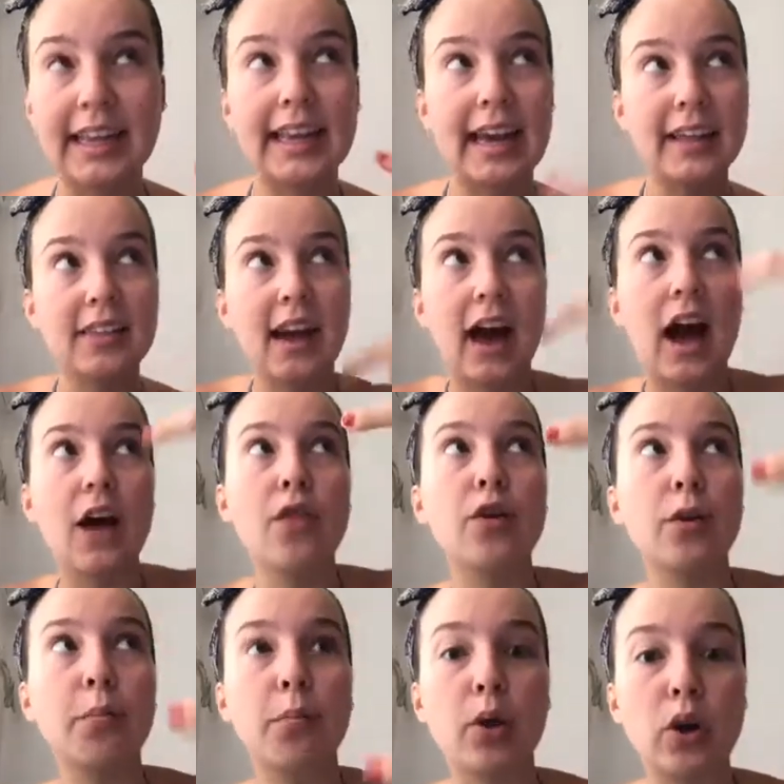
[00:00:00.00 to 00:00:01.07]
get the
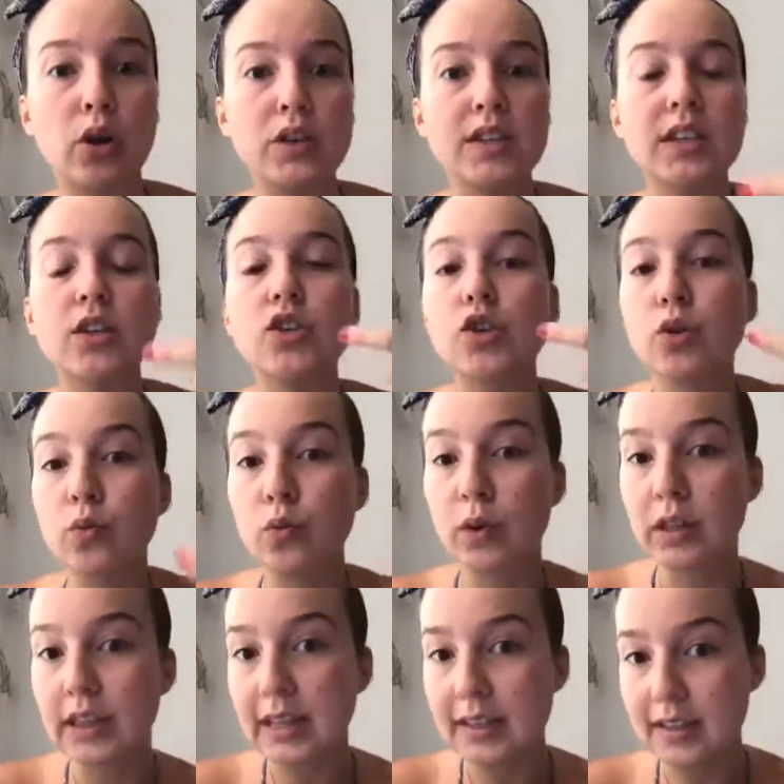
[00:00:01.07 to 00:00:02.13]
other person to
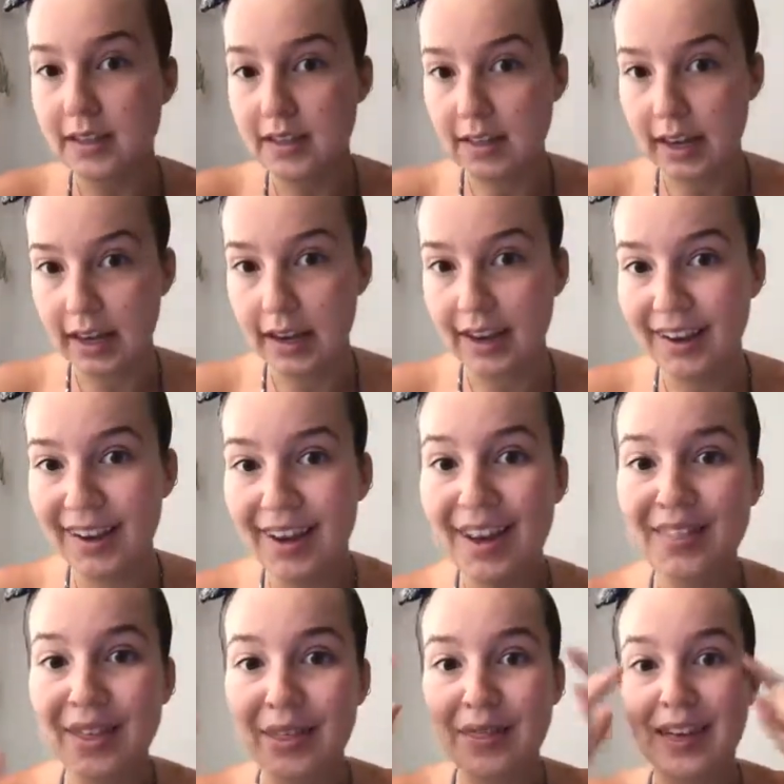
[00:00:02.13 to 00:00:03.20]
really see
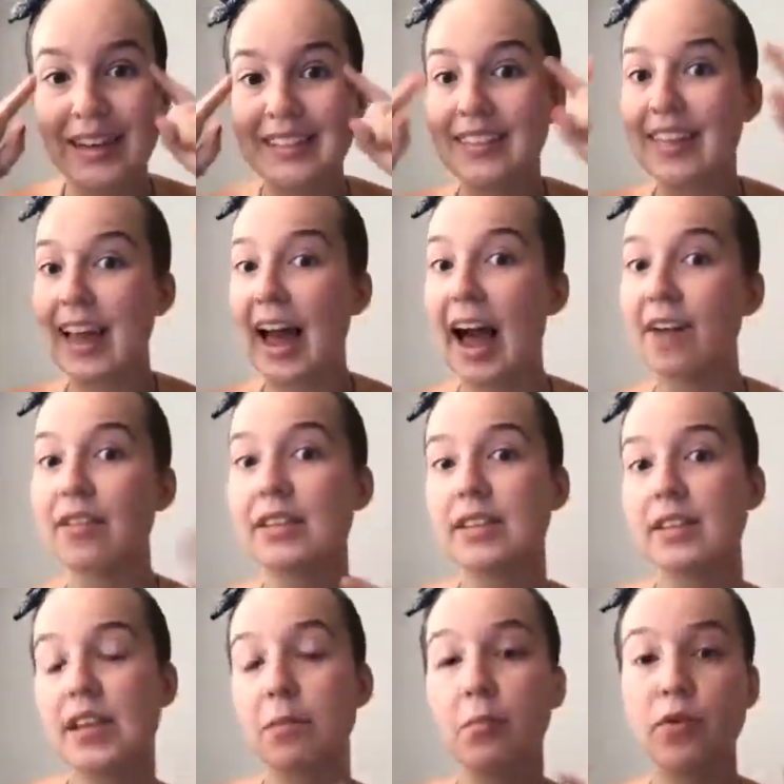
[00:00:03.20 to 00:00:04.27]
the things that they haven't
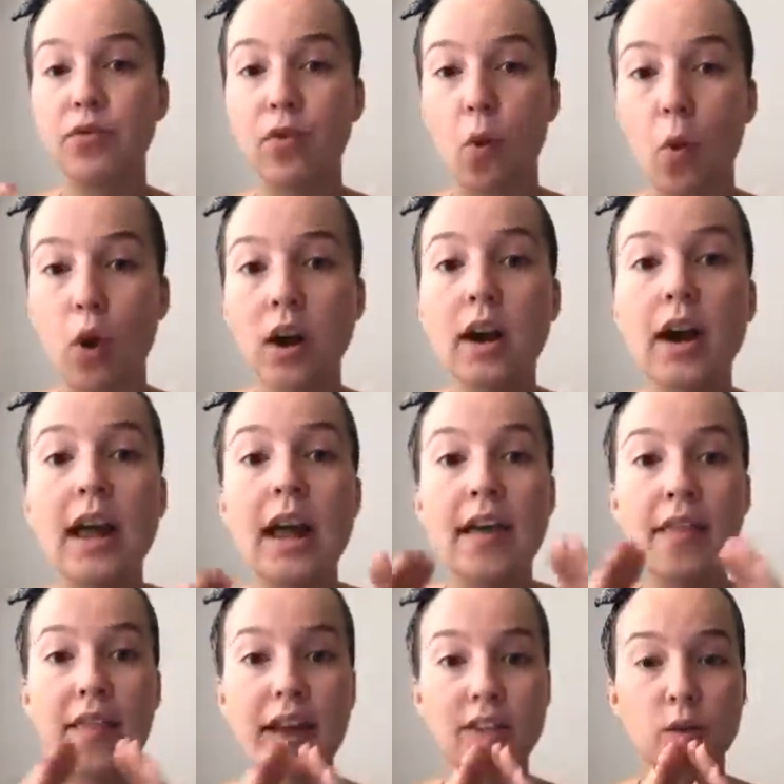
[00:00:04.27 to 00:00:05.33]
seen before,
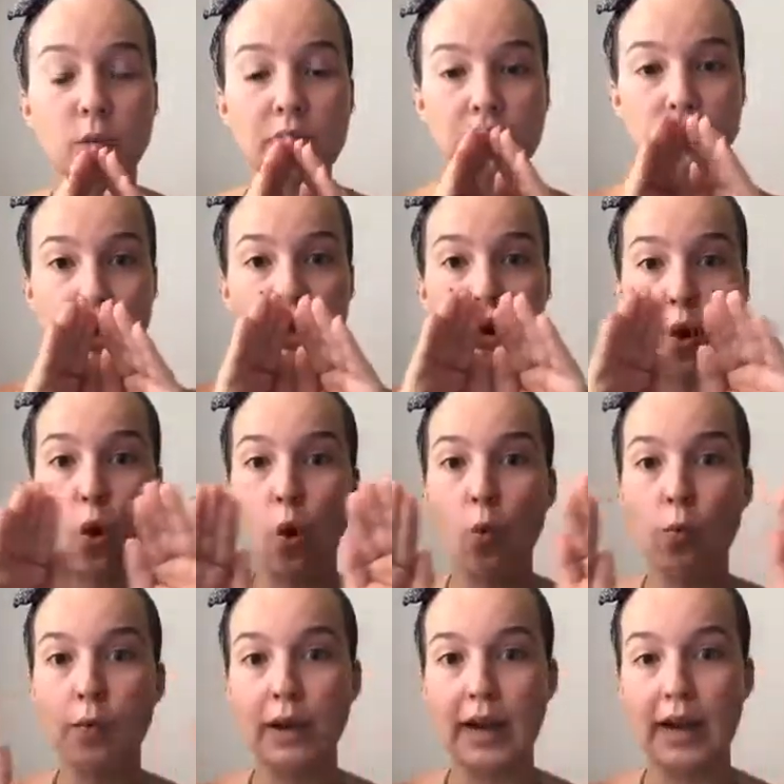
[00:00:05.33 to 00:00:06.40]
that's when we start
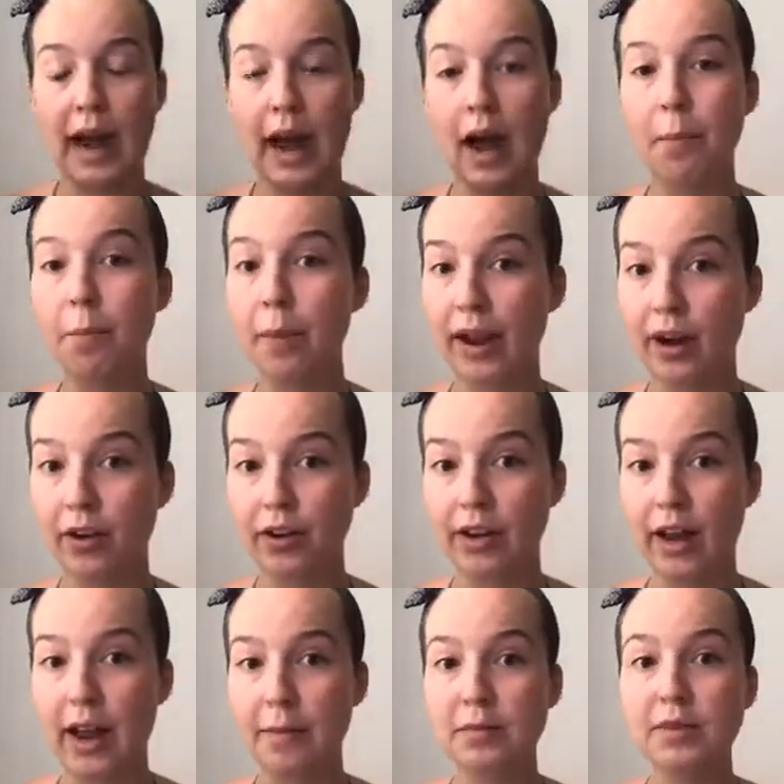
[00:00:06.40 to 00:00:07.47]
opening up
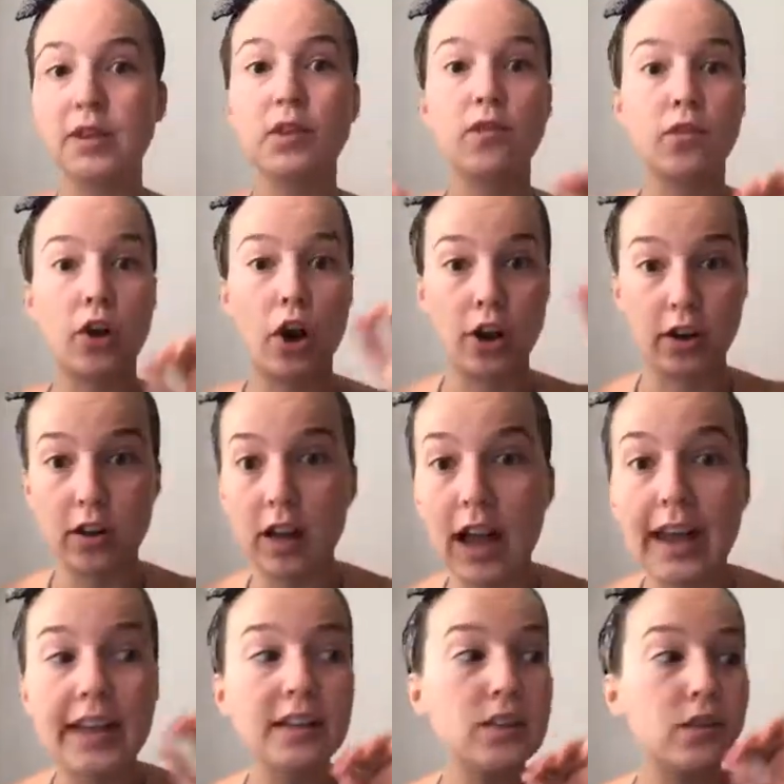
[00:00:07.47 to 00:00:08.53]
paradigms for our
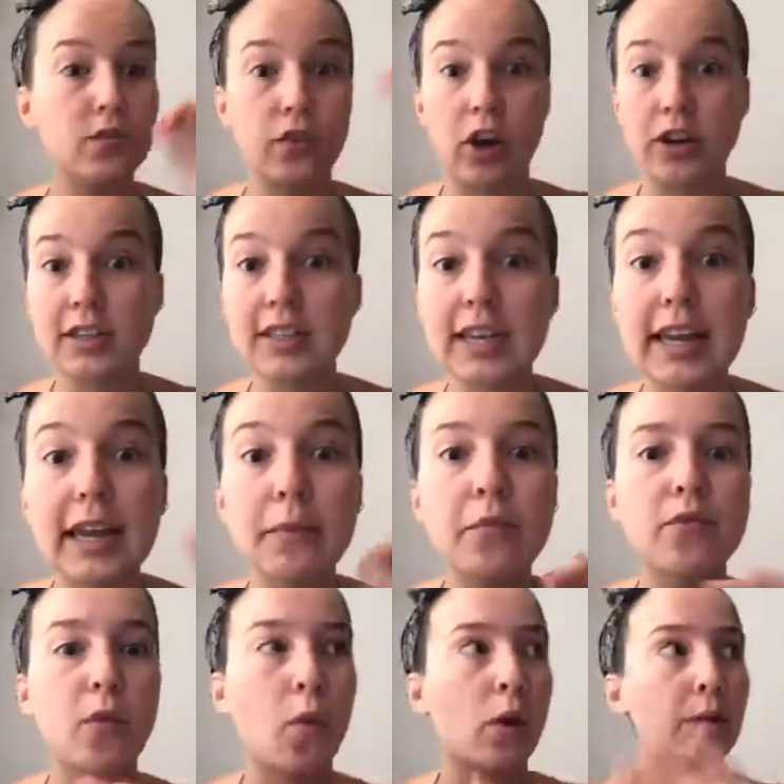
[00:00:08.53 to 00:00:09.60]
clients, for our team,
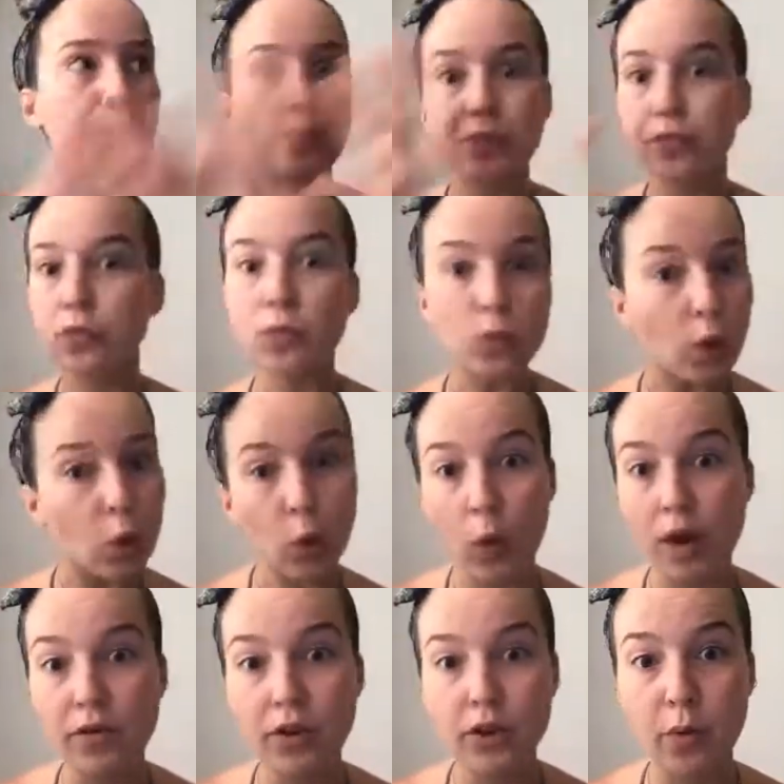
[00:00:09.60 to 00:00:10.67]
for
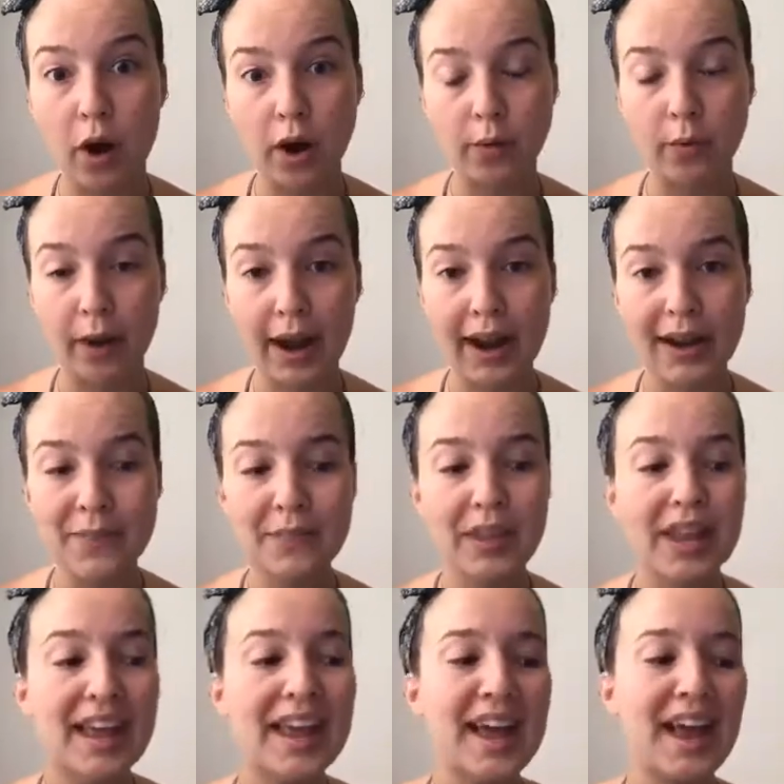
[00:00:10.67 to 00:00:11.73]
whoever you are, right?
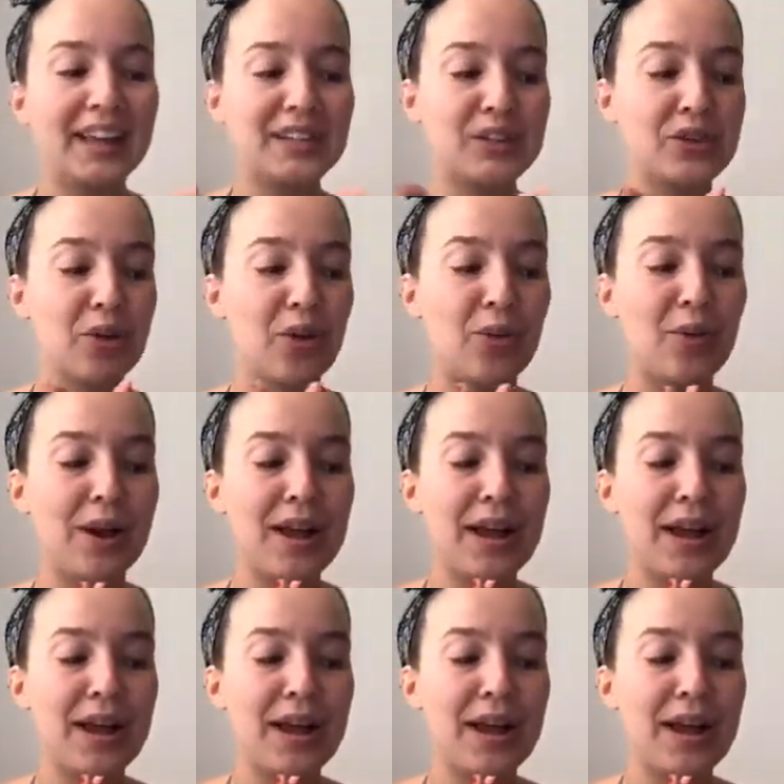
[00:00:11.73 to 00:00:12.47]
And so